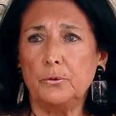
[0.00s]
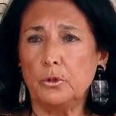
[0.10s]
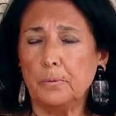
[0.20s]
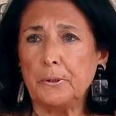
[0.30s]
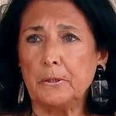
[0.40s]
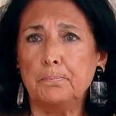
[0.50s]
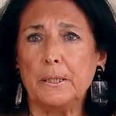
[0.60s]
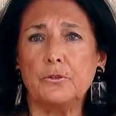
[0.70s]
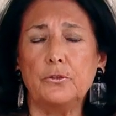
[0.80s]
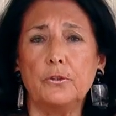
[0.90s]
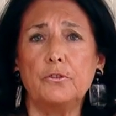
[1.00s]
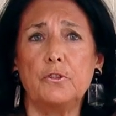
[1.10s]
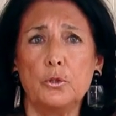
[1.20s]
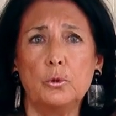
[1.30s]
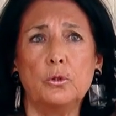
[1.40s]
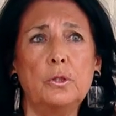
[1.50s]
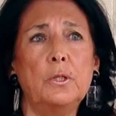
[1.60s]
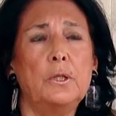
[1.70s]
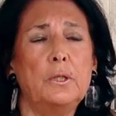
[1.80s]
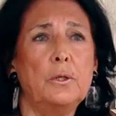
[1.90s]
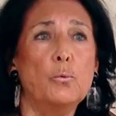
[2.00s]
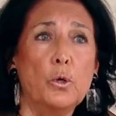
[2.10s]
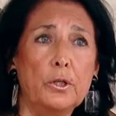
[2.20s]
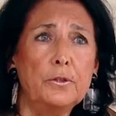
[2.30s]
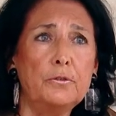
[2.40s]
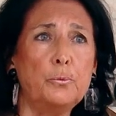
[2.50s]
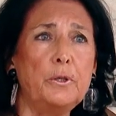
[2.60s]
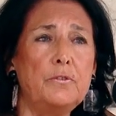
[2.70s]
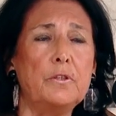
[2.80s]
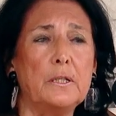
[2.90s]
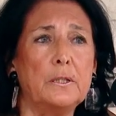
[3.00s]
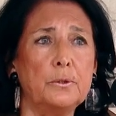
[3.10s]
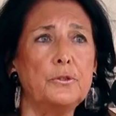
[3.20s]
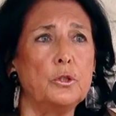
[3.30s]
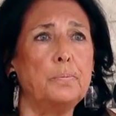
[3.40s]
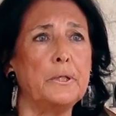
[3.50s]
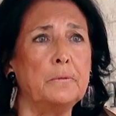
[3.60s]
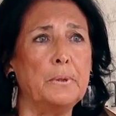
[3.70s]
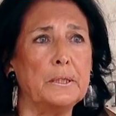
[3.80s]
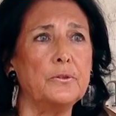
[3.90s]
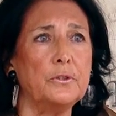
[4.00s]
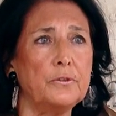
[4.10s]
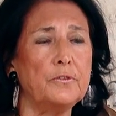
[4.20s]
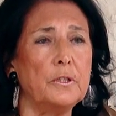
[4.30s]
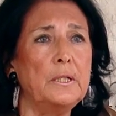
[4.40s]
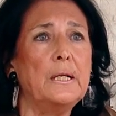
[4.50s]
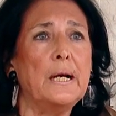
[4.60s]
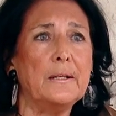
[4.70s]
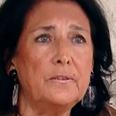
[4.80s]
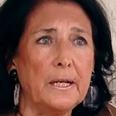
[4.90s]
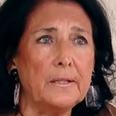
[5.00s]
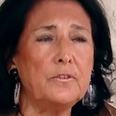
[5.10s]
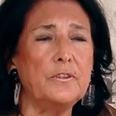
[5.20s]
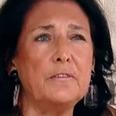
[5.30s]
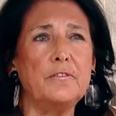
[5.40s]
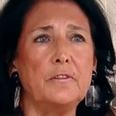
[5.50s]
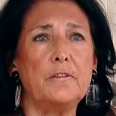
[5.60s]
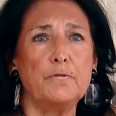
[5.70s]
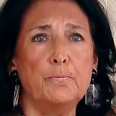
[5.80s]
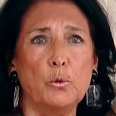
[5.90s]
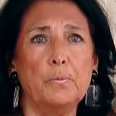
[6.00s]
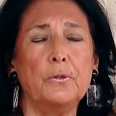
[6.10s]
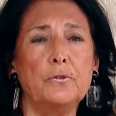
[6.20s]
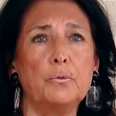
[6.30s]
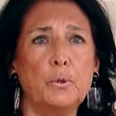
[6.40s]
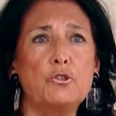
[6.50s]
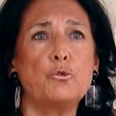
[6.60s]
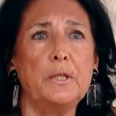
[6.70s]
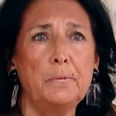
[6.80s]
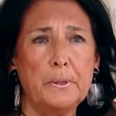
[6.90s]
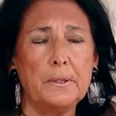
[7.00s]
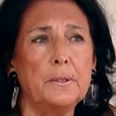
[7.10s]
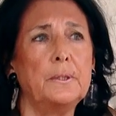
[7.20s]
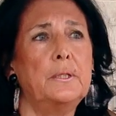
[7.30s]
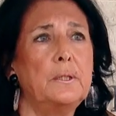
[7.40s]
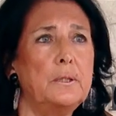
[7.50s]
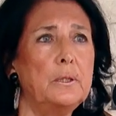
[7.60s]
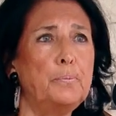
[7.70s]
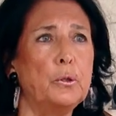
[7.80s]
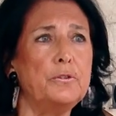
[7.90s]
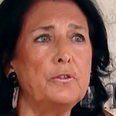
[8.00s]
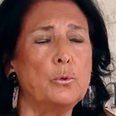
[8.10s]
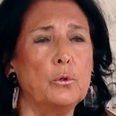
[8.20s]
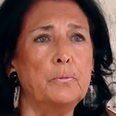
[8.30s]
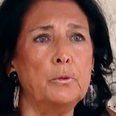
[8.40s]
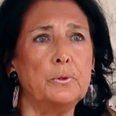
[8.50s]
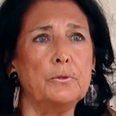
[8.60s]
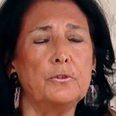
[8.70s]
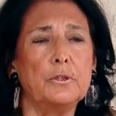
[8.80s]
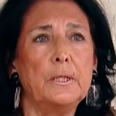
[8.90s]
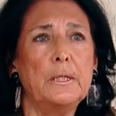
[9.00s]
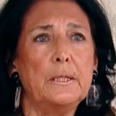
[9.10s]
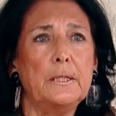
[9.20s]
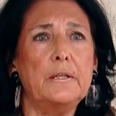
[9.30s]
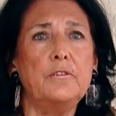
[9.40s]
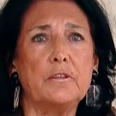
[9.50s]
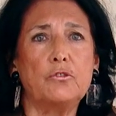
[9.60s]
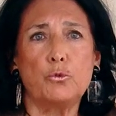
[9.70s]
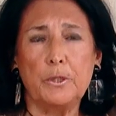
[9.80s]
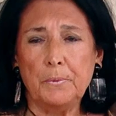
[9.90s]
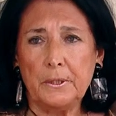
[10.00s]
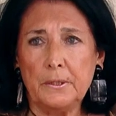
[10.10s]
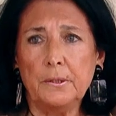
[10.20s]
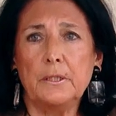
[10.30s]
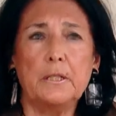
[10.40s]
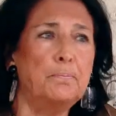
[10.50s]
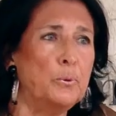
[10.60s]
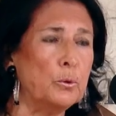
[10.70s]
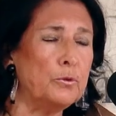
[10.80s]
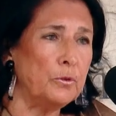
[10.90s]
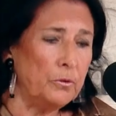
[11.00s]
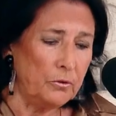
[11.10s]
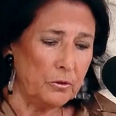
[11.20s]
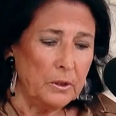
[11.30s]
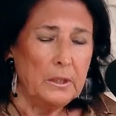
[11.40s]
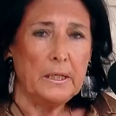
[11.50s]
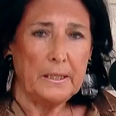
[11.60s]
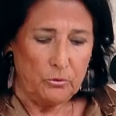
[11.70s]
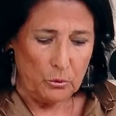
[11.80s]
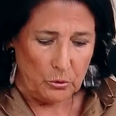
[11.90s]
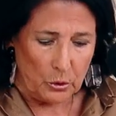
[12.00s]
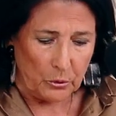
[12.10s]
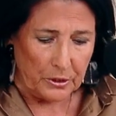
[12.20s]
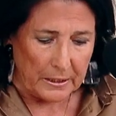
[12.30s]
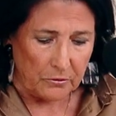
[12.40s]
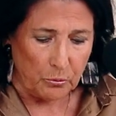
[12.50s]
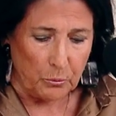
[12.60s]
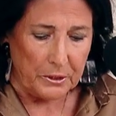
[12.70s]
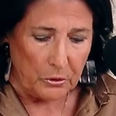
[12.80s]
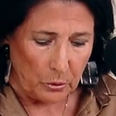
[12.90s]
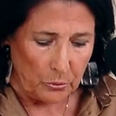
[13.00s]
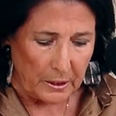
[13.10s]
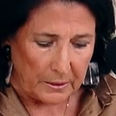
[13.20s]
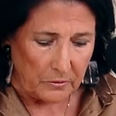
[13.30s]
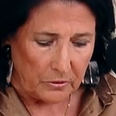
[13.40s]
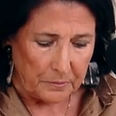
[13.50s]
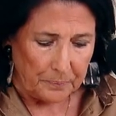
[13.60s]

European partners, your word with our European partners at that decisive moment, which will be a political moment, is extremely important, and you know that, we know that.